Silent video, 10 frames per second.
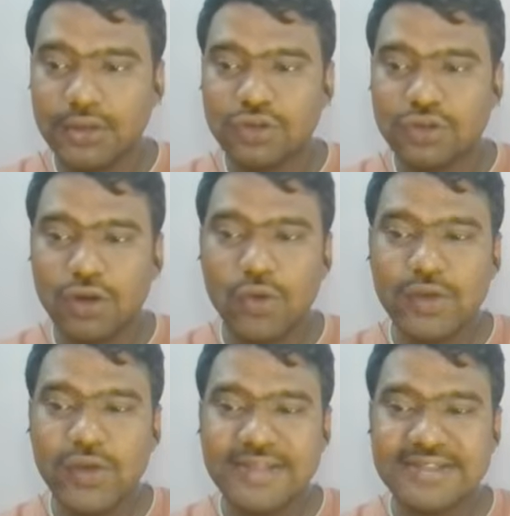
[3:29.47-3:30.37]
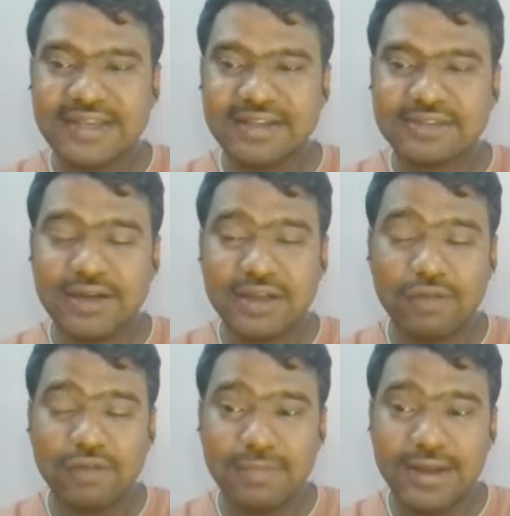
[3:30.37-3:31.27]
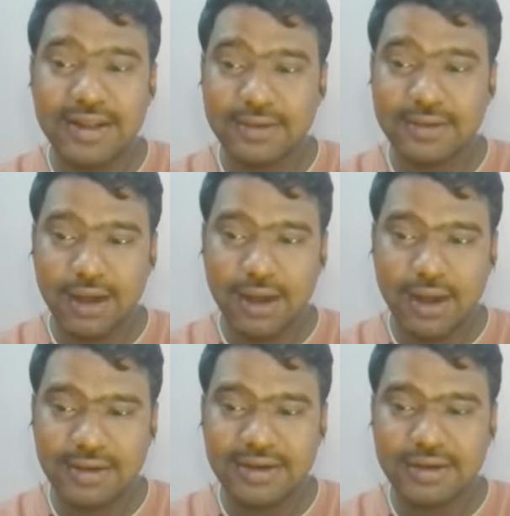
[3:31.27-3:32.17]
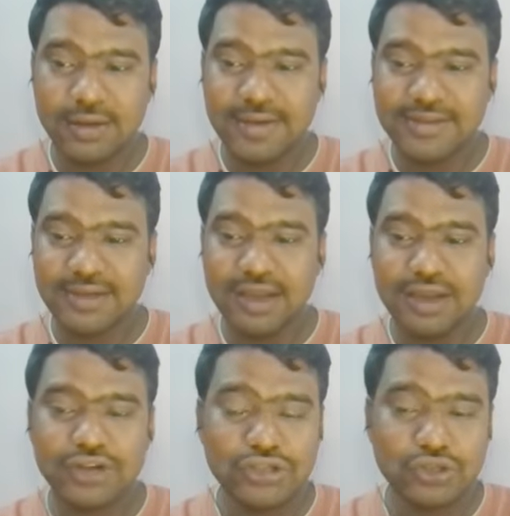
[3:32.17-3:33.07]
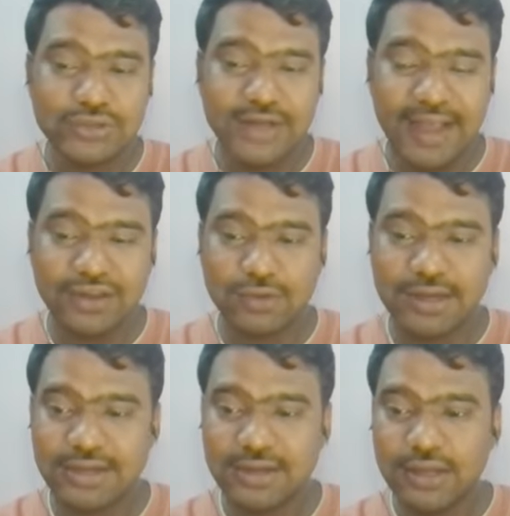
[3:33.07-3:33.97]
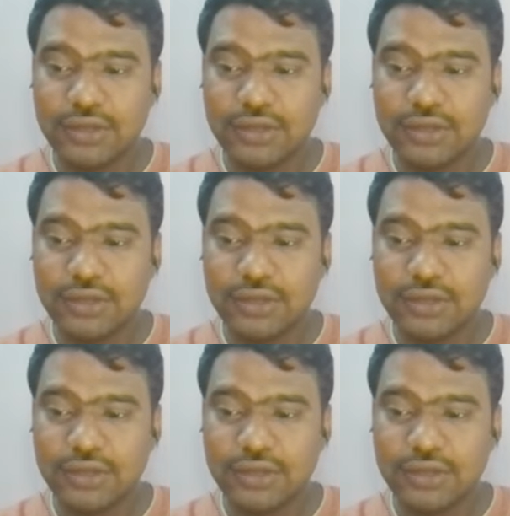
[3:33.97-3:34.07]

So now you can see here 31 million database, it reduced actually.